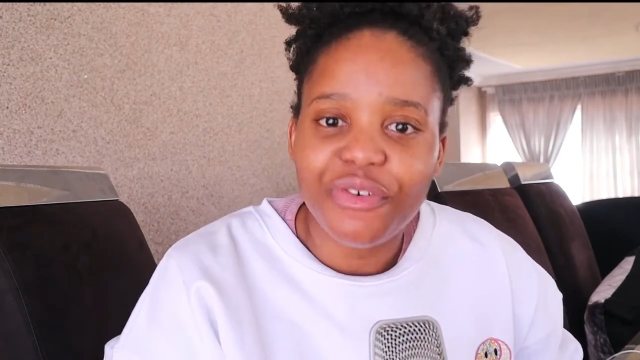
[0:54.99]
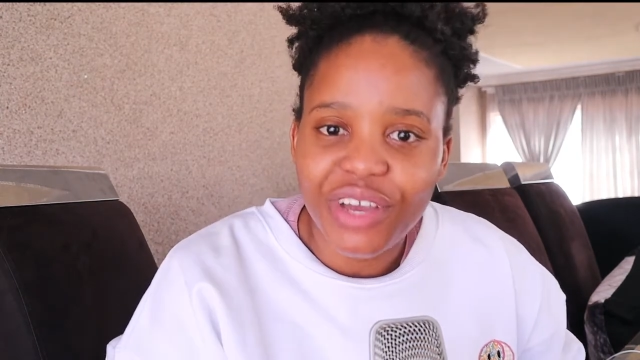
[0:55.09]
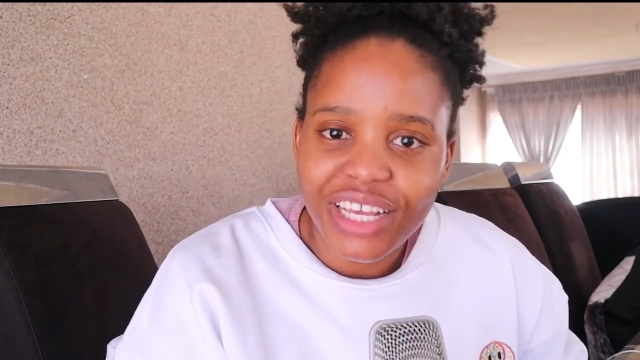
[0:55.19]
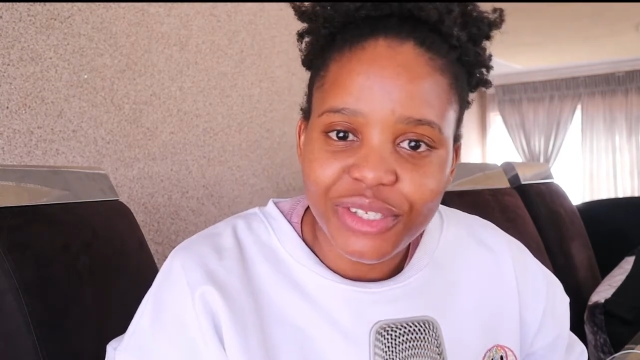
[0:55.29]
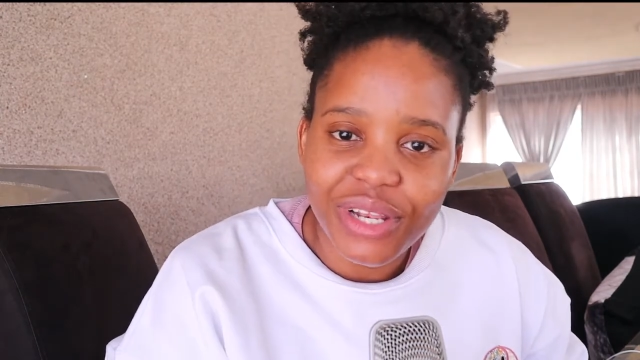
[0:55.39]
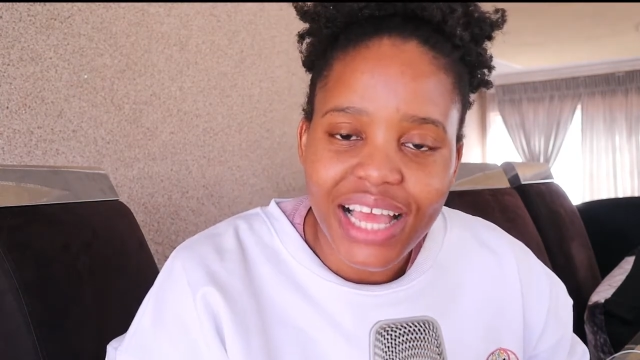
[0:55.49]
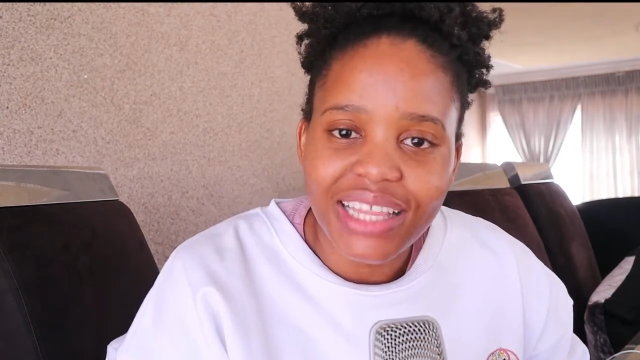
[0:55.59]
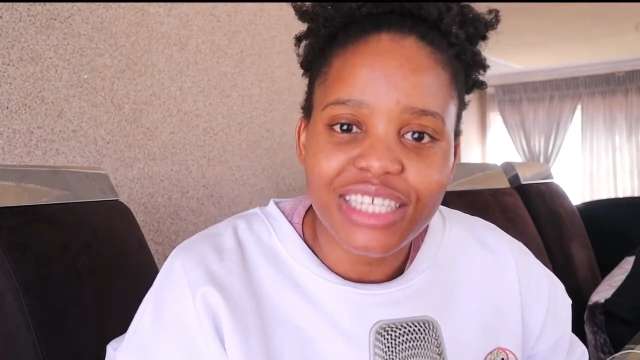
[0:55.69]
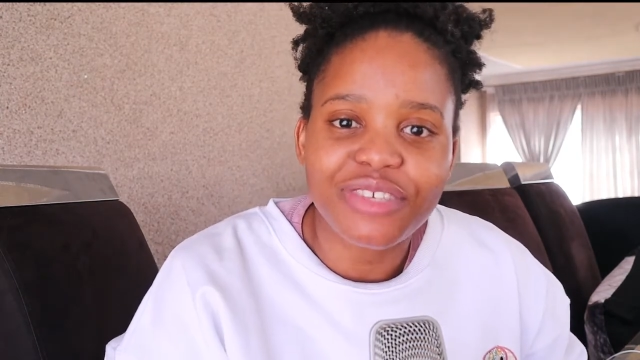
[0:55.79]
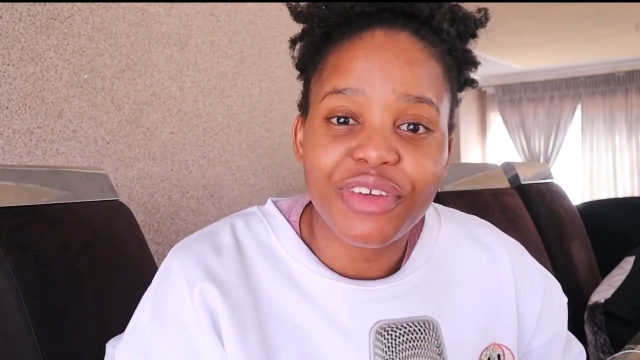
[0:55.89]
Don't forget to
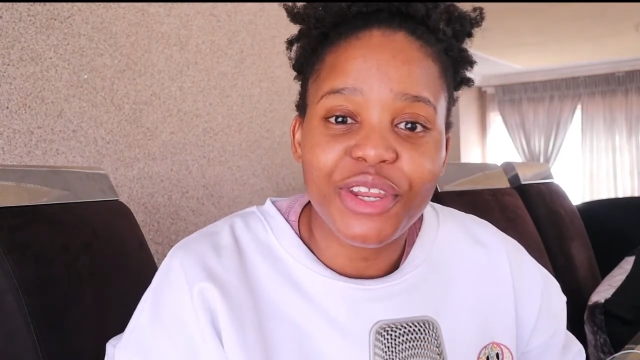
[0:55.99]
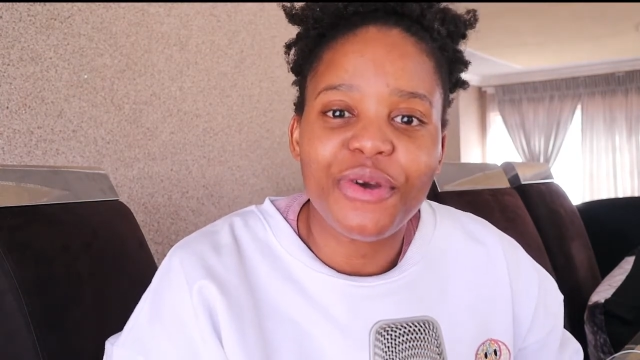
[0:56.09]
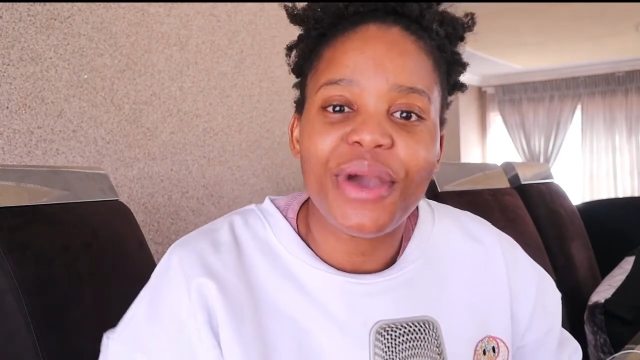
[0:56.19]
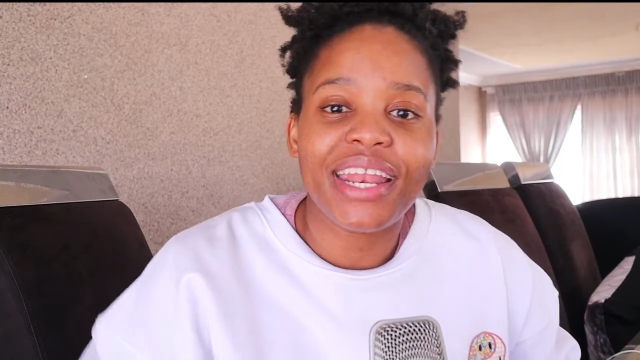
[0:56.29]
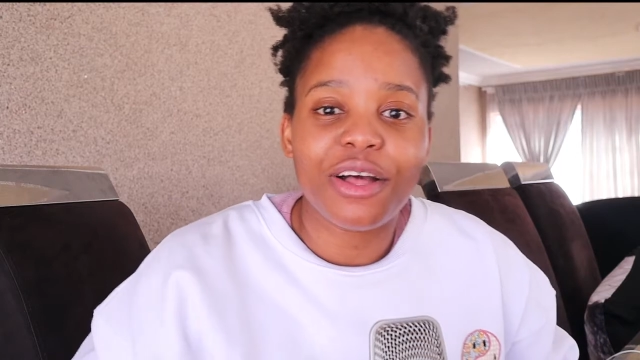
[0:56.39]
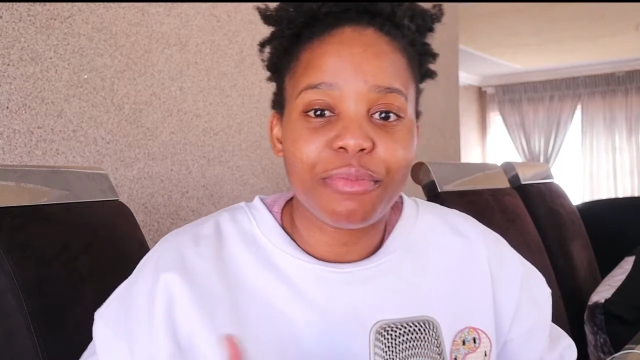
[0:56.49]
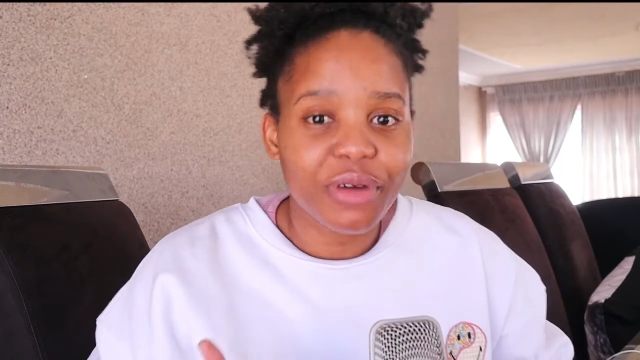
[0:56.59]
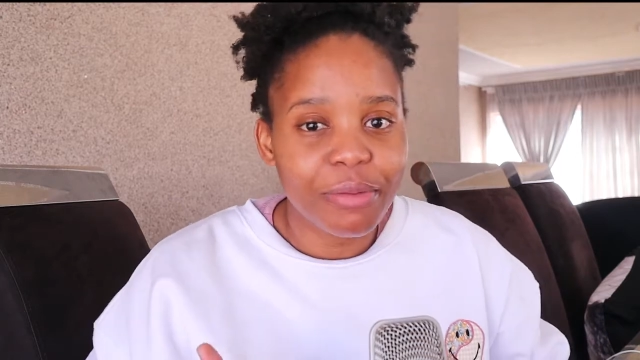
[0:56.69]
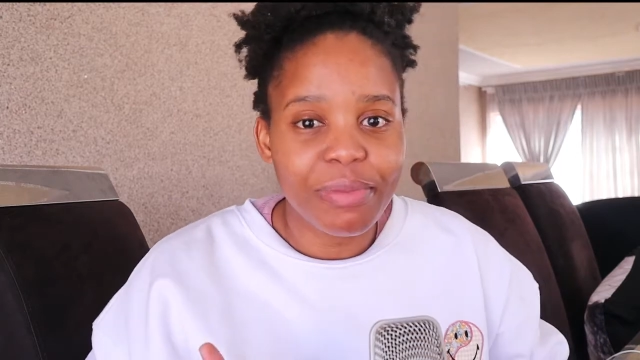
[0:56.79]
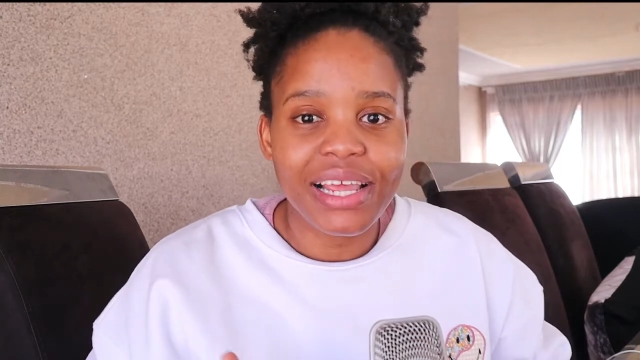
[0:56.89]
like this video, and I'll
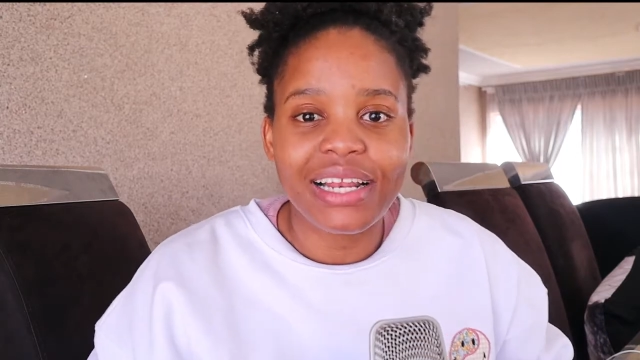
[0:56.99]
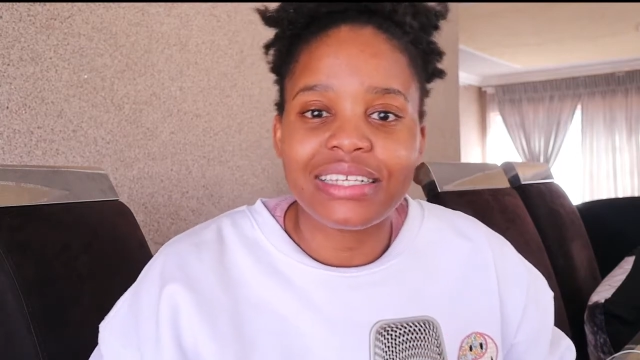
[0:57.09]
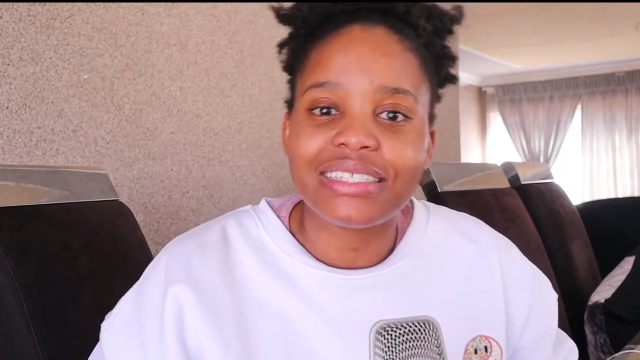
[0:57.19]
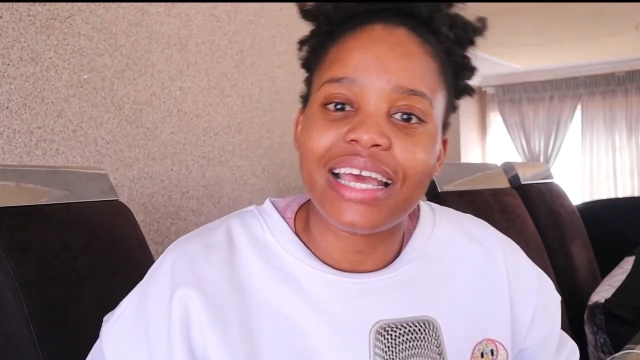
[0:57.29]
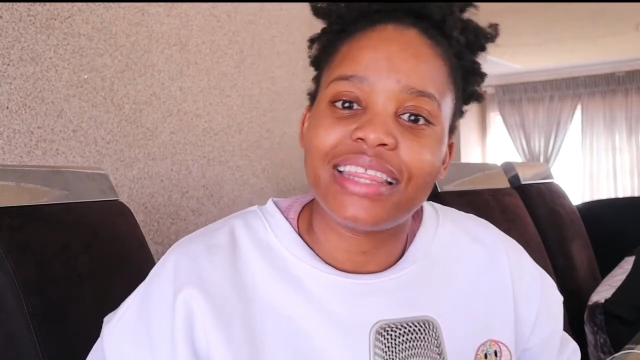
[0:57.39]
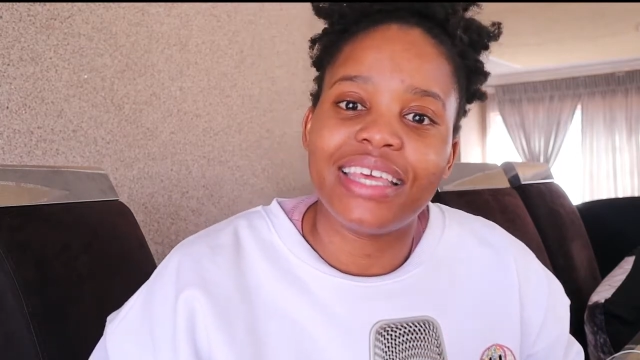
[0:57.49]
put a playlist